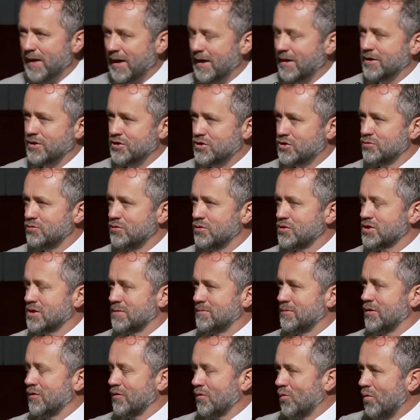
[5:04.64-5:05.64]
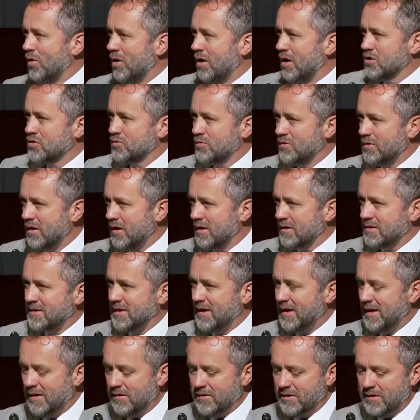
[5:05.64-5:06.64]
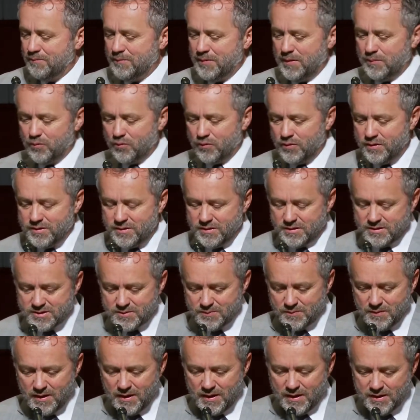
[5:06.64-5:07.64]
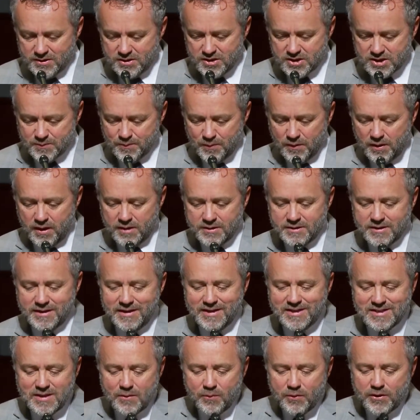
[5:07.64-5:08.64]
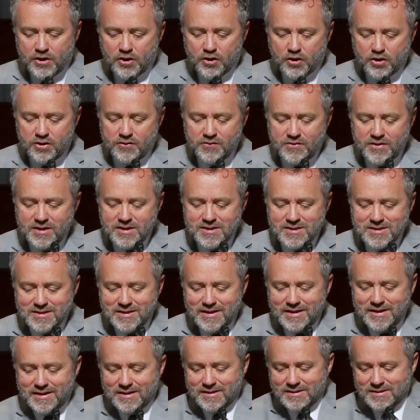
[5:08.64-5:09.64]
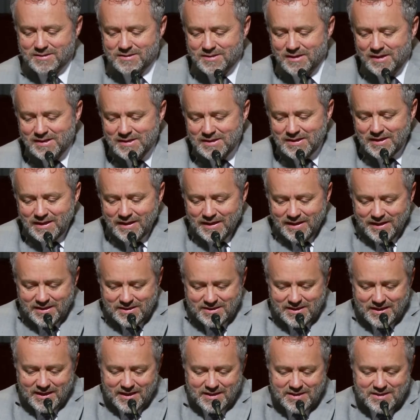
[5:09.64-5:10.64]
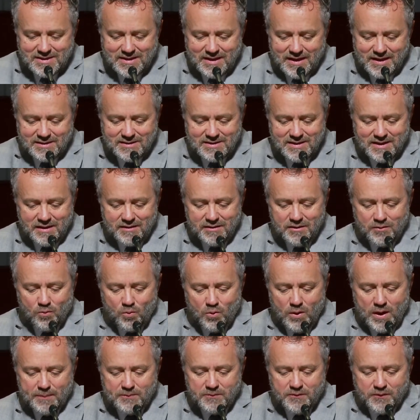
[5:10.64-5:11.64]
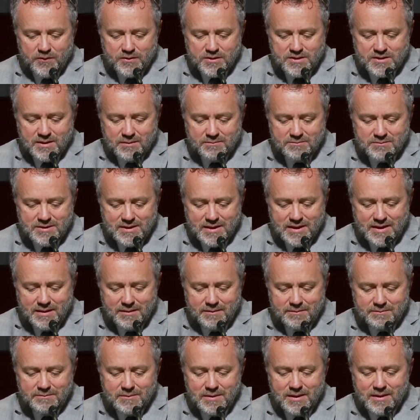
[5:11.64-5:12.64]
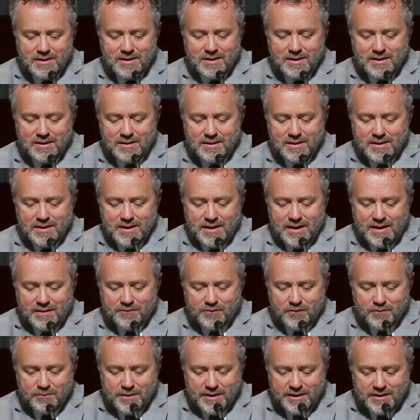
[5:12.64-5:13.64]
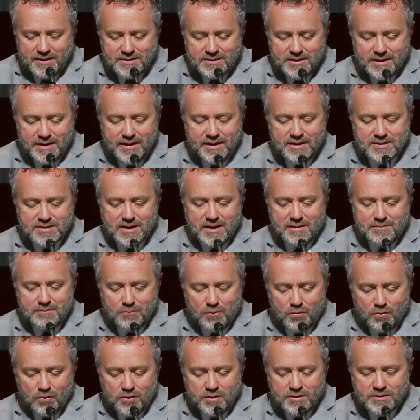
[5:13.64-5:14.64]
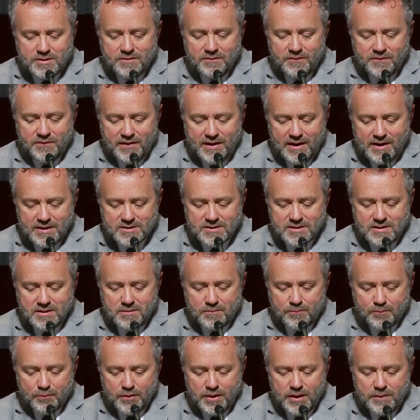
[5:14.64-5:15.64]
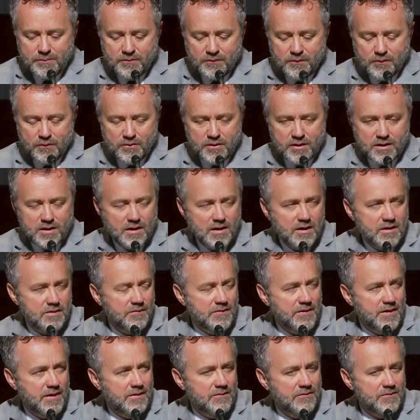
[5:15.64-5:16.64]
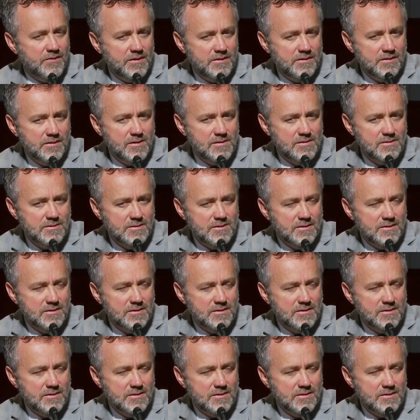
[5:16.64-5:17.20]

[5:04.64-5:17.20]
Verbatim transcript: back in Jerusalem. You know, the walls were knocked down and people were in dis- And he said, when he heard these things, he said, I sat down and wept for some time, and for many days I mourned and fasted and prayed before the God of heaven.